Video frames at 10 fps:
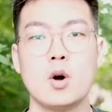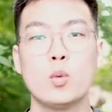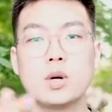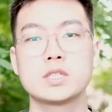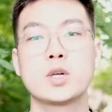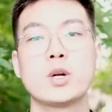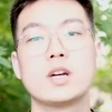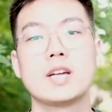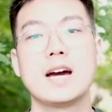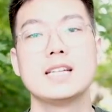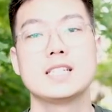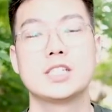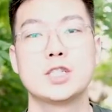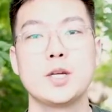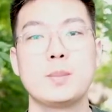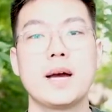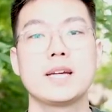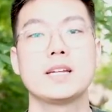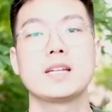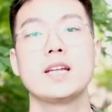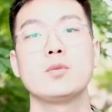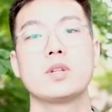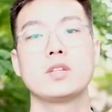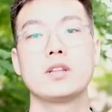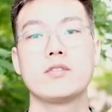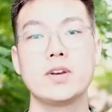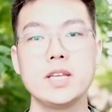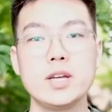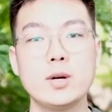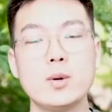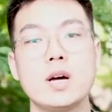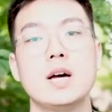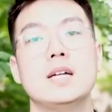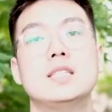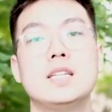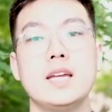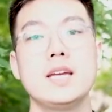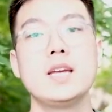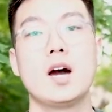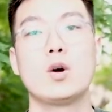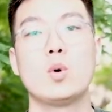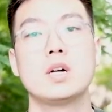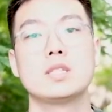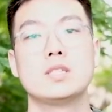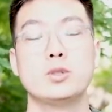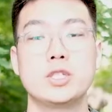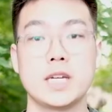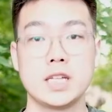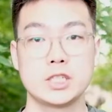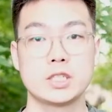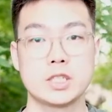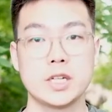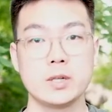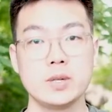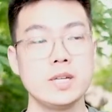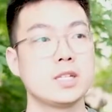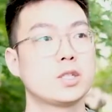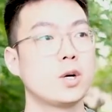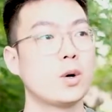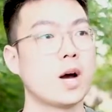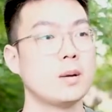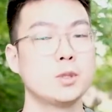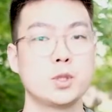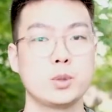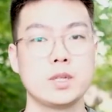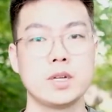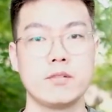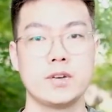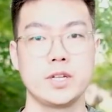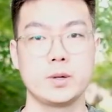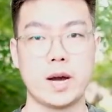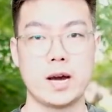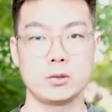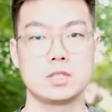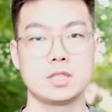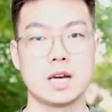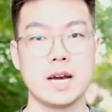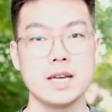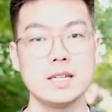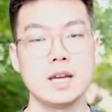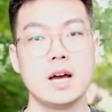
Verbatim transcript: What's going on, guys? It's Jay back at it again with another video. Today I wanted to change the scenery, so I'm shooting a video outside.